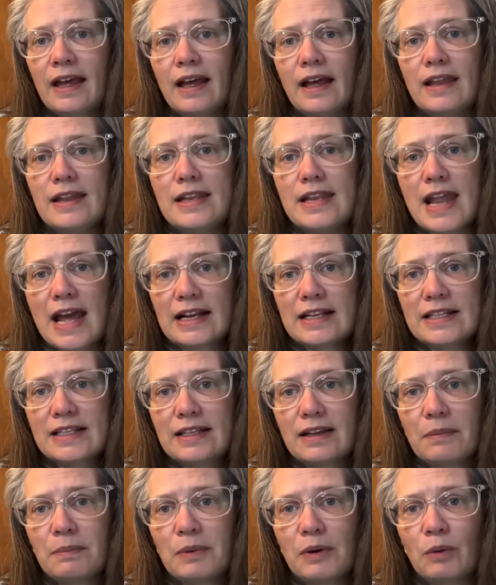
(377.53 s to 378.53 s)
Next
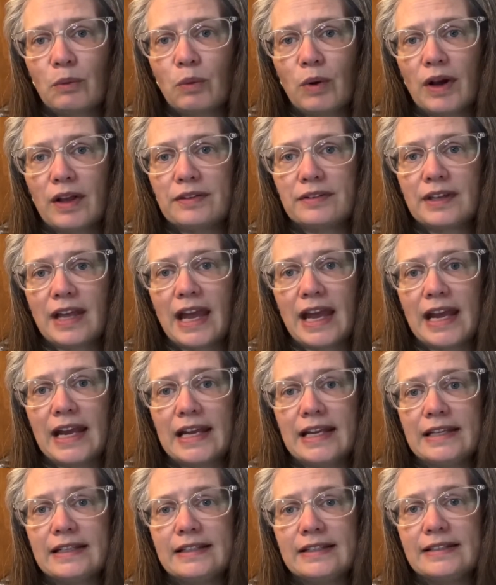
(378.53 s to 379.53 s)
up was
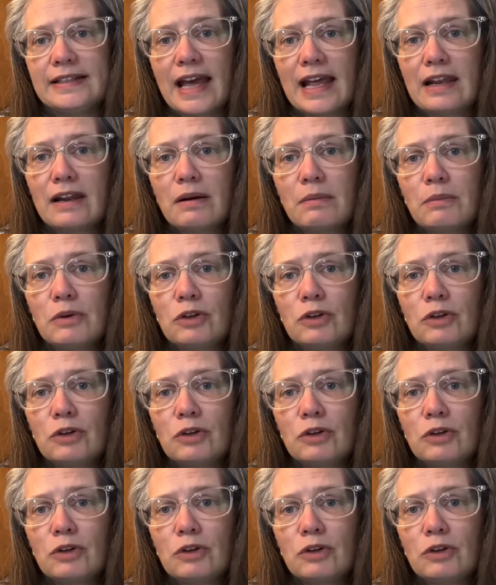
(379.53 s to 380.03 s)
a denim